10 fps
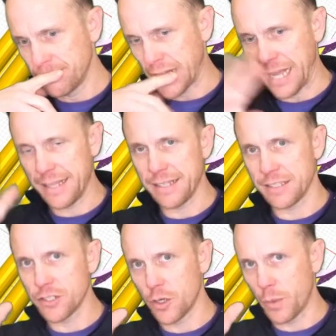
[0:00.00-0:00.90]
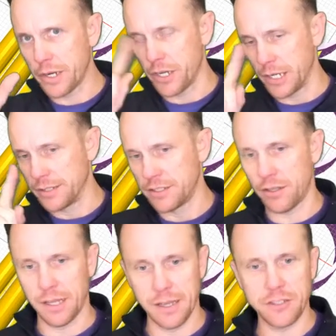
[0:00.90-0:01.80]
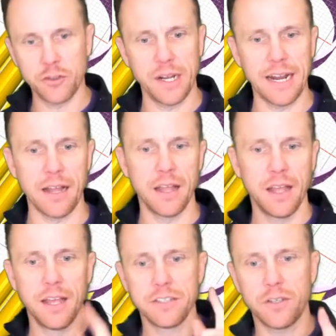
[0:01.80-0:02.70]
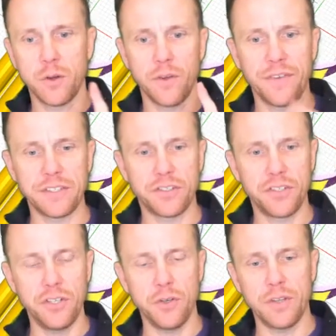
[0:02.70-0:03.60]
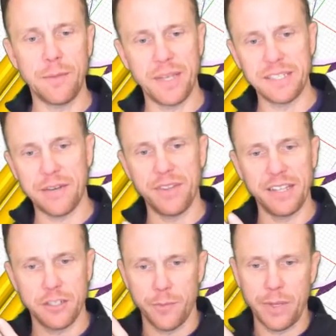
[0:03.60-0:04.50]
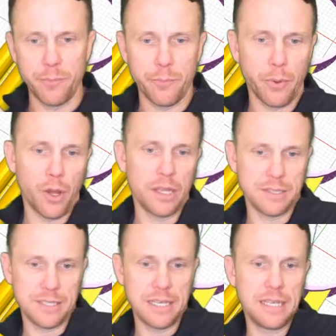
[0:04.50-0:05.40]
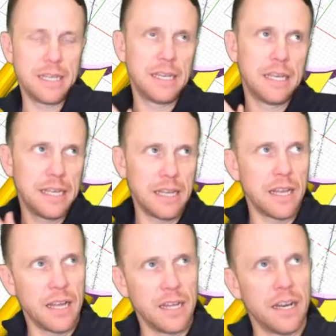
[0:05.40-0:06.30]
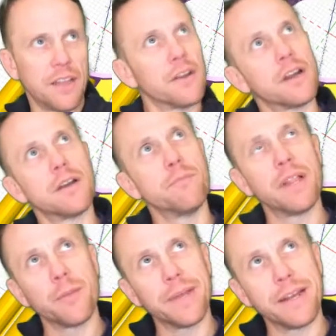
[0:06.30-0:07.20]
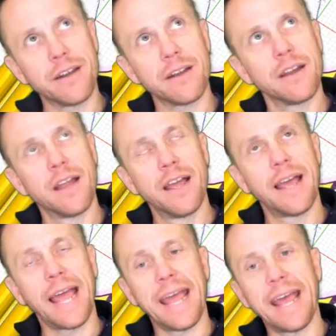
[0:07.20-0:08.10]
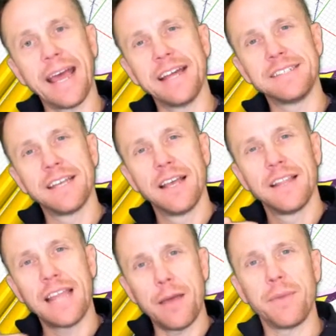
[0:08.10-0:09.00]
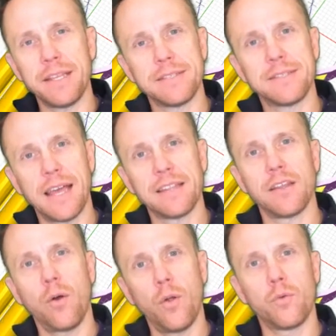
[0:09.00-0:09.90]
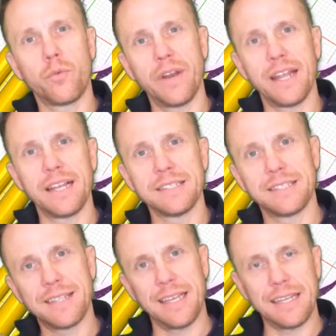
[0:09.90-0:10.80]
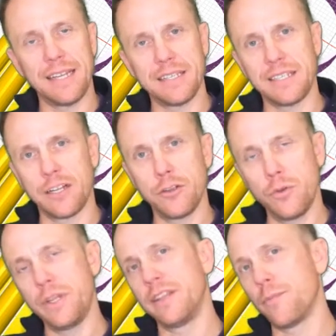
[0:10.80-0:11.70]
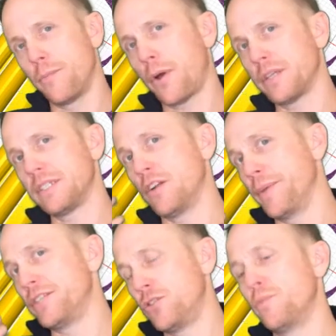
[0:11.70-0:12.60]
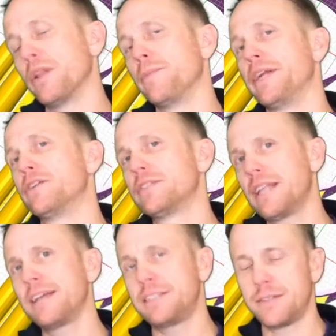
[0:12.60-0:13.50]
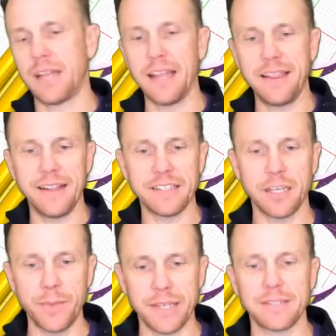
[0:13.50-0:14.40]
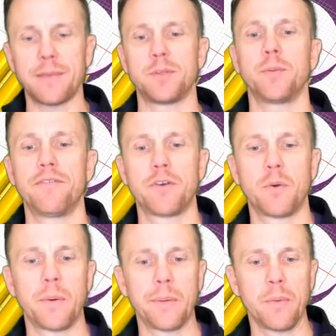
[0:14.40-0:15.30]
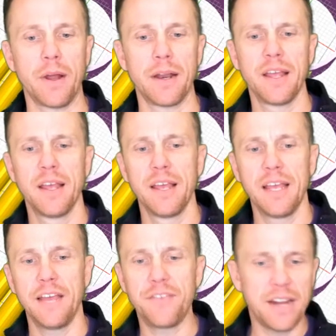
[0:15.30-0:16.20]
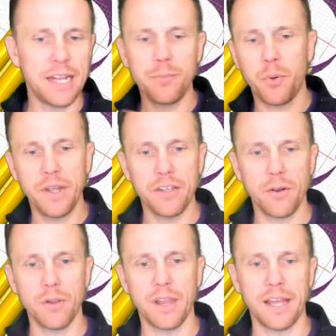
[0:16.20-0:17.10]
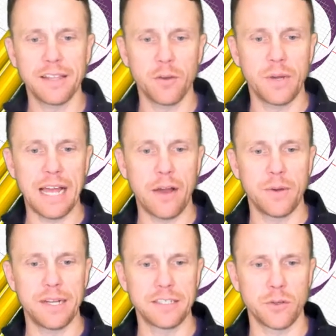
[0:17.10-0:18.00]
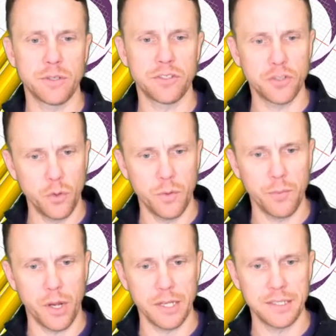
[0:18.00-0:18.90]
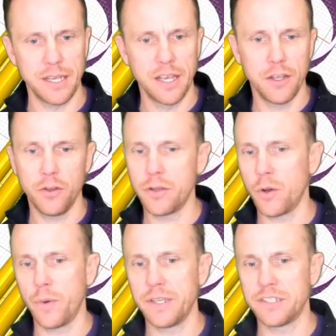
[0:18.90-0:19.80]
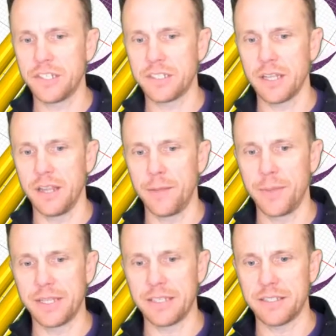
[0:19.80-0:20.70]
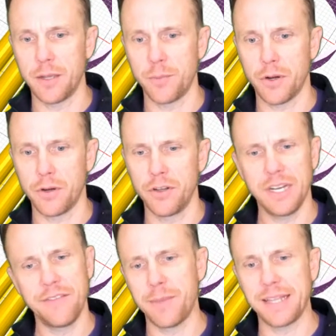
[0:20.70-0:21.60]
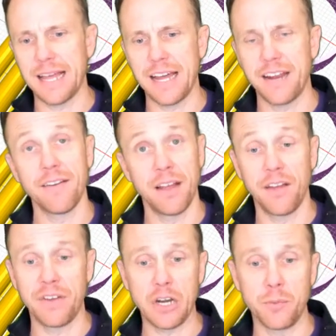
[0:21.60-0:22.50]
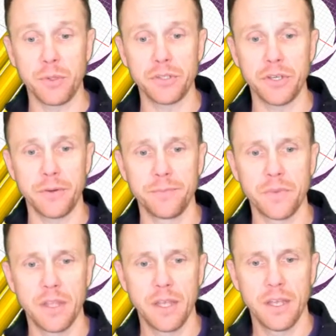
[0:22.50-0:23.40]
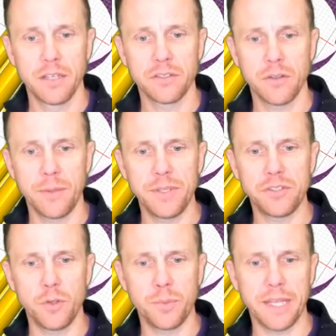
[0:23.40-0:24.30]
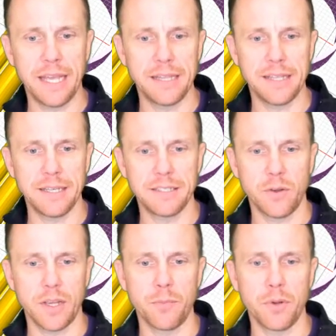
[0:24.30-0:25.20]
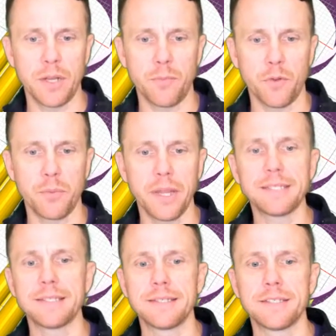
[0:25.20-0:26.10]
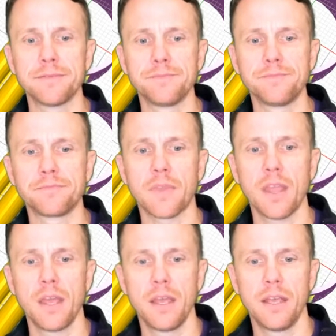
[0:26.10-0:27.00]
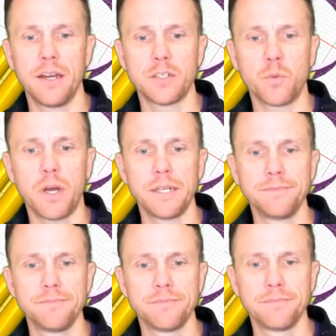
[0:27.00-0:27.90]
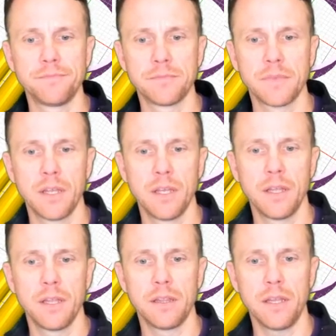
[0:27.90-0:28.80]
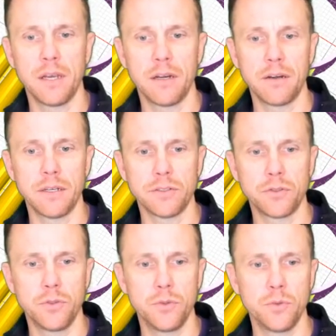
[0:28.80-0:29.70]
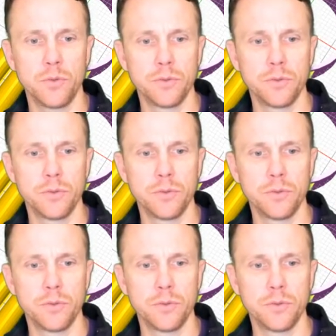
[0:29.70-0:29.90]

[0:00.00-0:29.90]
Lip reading: I think this is going to work good. So let's try it out. So if it's 2, that means everything's going to be embossed another millimeter, and that means that the whole ring's thickness, including the embossing, will be 2 millimeters, and I think that's going to be acceptable for what we want. If at any point you don't like how it is, or it's too embossed, you could always just limit this number. You could even make that a variable too. So let me duplicate this so I can put it in both places. Here's 1. There is 2.